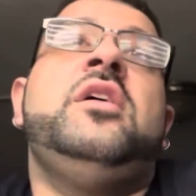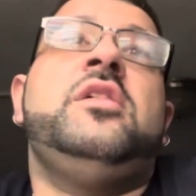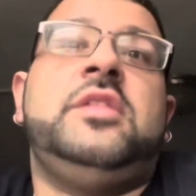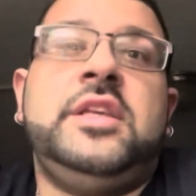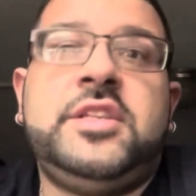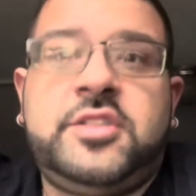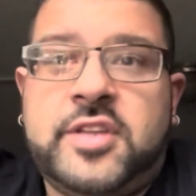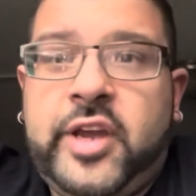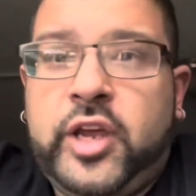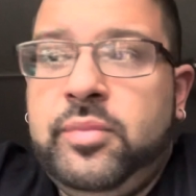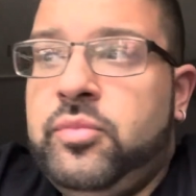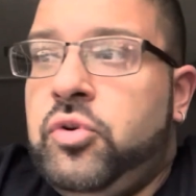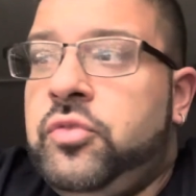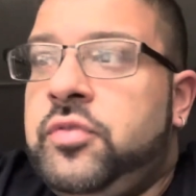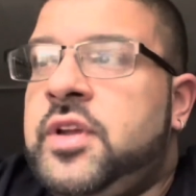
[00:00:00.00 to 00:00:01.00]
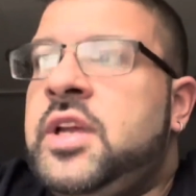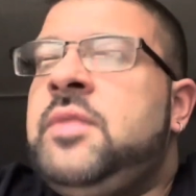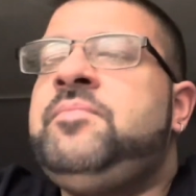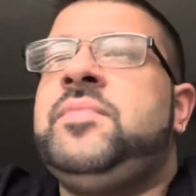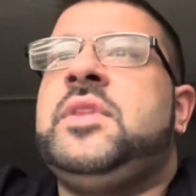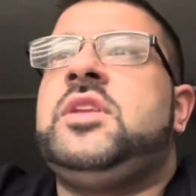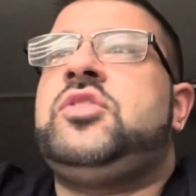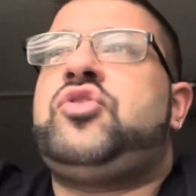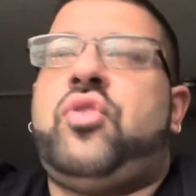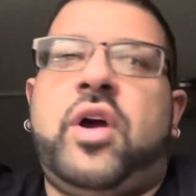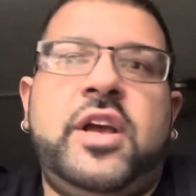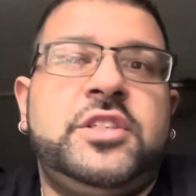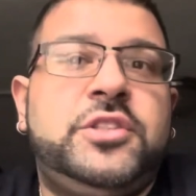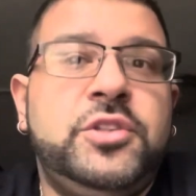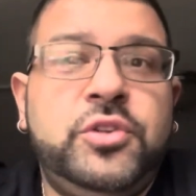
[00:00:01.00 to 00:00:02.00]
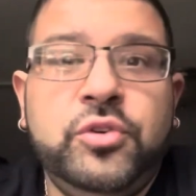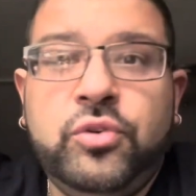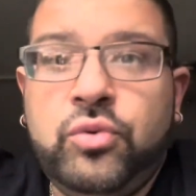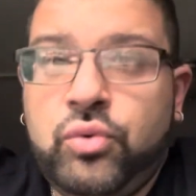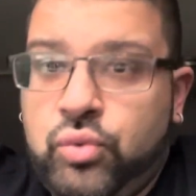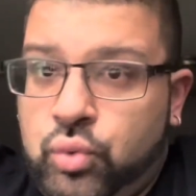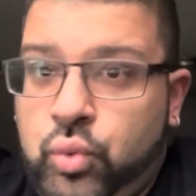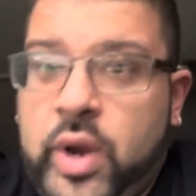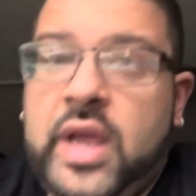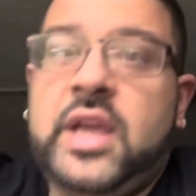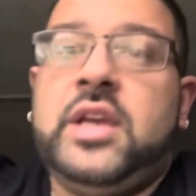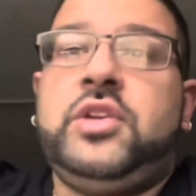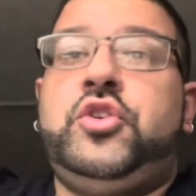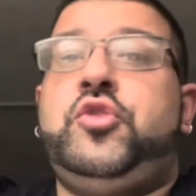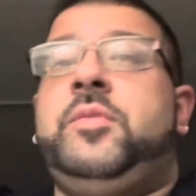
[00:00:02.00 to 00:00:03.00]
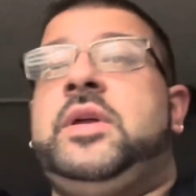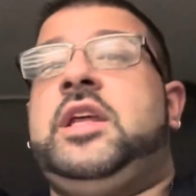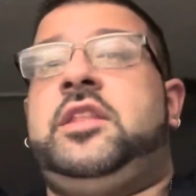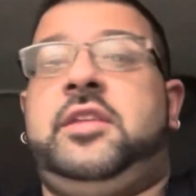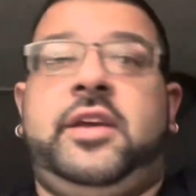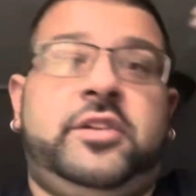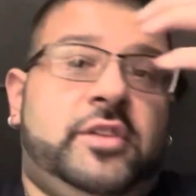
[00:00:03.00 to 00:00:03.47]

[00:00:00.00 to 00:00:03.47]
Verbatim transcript: The second movie tries to do way too many things.